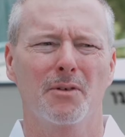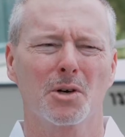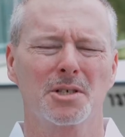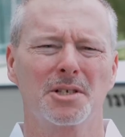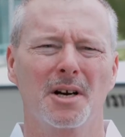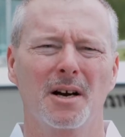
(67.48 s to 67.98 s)

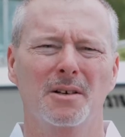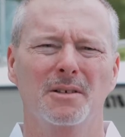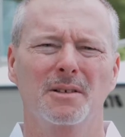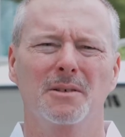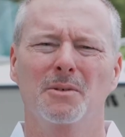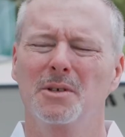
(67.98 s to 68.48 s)
4-stroke,
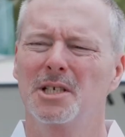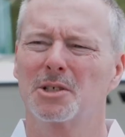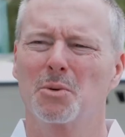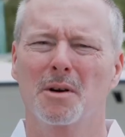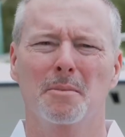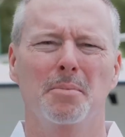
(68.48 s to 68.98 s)
we
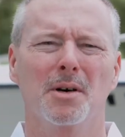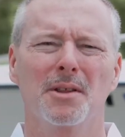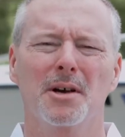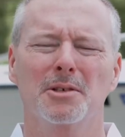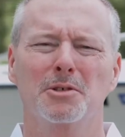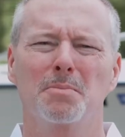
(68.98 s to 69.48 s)
just want to pull
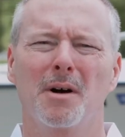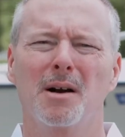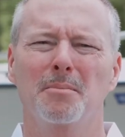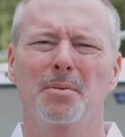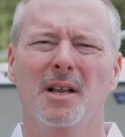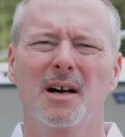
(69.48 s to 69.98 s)
those
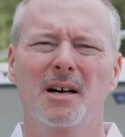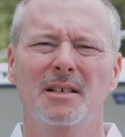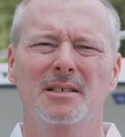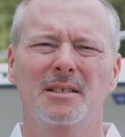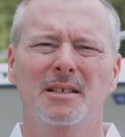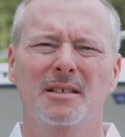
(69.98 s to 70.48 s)
spark
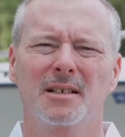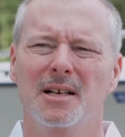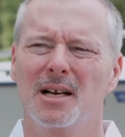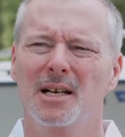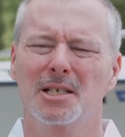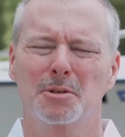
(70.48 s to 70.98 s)
plugs,
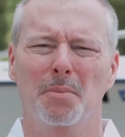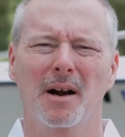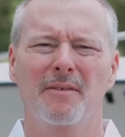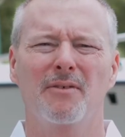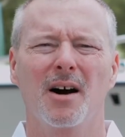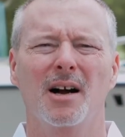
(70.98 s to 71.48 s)

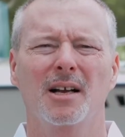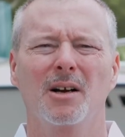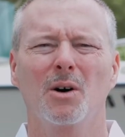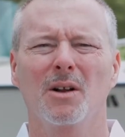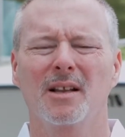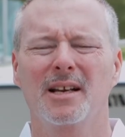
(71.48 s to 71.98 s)
spray fogging
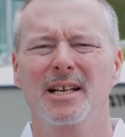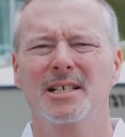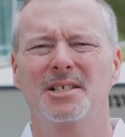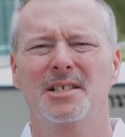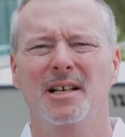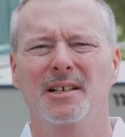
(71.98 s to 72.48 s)
oil in each
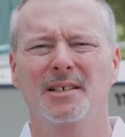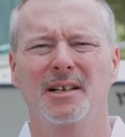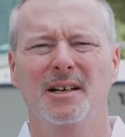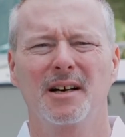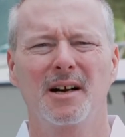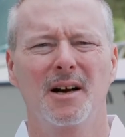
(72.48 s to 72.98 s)

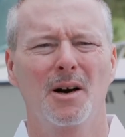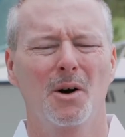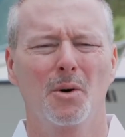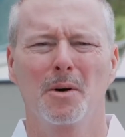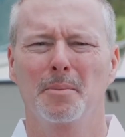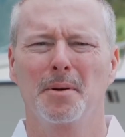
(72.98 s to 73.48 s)
cylinder,
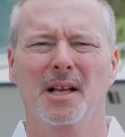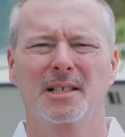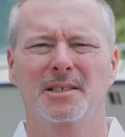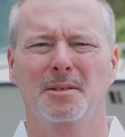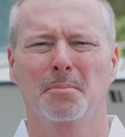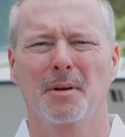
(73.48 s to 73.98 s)

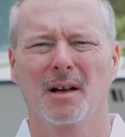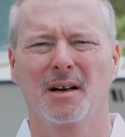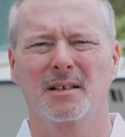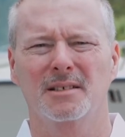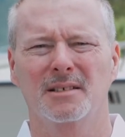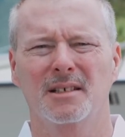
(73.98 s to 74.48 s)
replace the plugs.